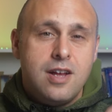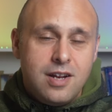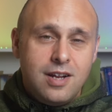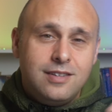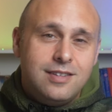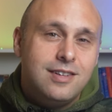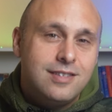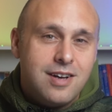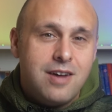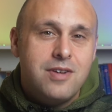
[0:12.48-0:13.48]
Let's
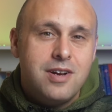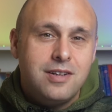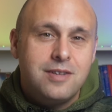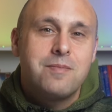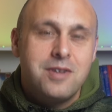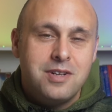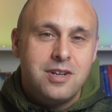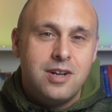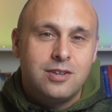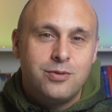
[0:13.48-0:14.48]
discover it in the
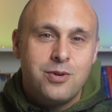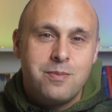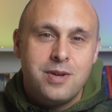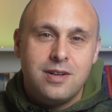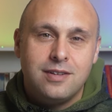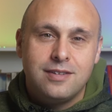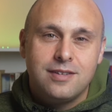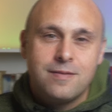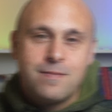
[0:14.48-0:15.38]
next few minutes.